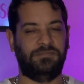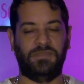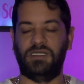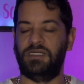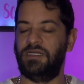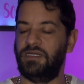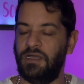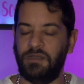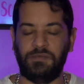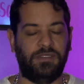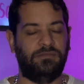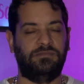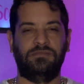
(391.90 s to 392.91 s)
Love
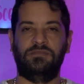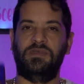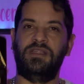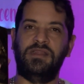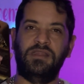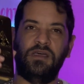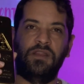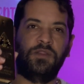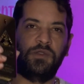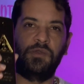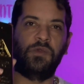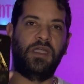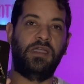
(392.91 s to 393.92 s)
it. Another
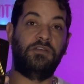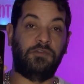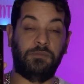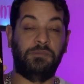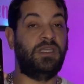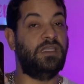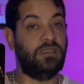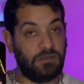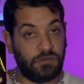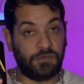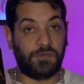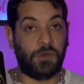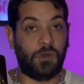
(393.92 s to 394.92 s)
great, for me,
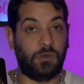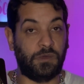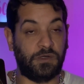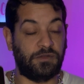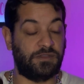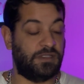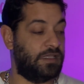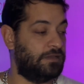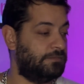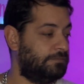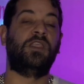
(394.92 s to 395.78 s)
fall and winter scent.